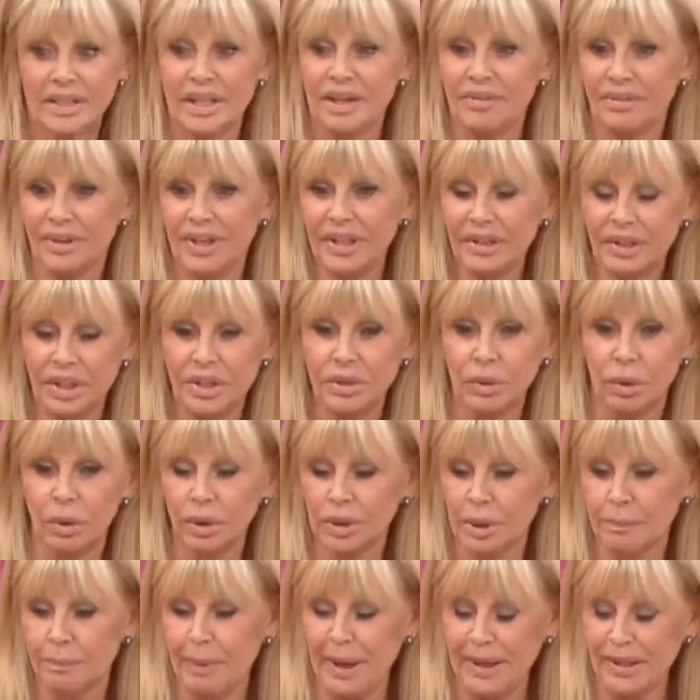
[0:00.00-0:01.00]
they've eaten all
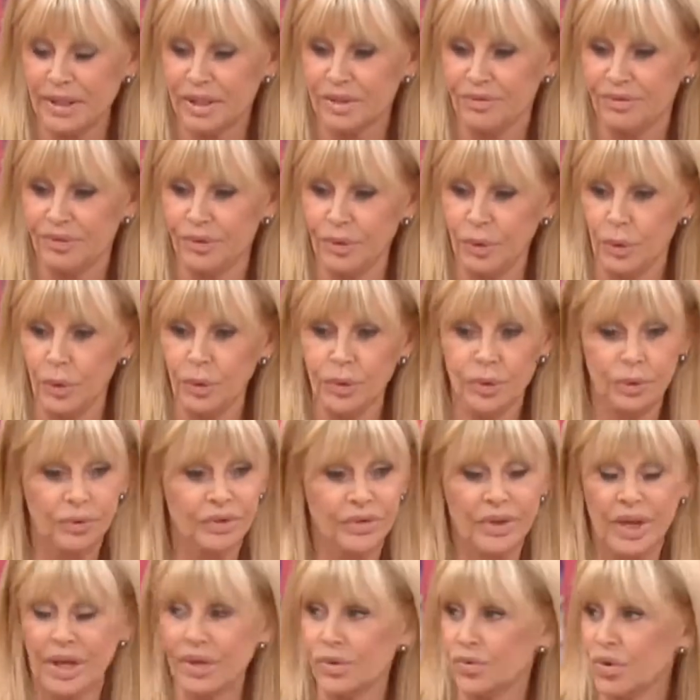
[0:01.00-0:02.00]
the best food, you, they